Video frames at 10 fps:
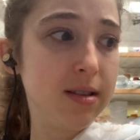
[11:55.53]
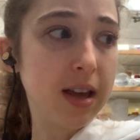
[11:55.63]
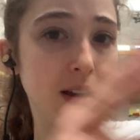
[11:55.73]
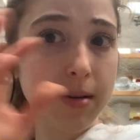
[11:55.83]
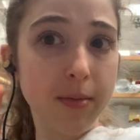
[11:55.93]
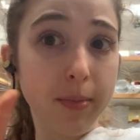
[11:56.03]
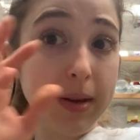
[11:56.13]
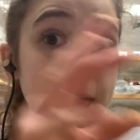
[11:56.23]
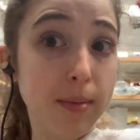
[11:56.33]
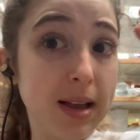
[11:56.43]
they can come,
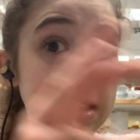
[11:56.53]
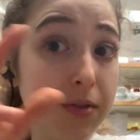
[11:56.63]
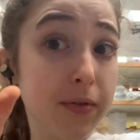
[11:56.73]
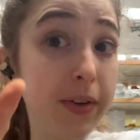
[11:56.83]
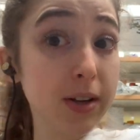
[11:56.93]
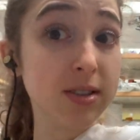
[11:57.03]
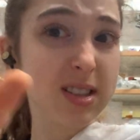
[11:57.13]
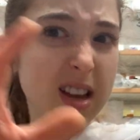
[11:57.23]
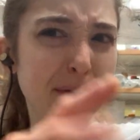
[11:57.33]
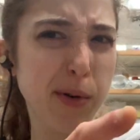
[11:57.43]
be from like different fields
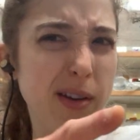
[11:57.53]
and stuff.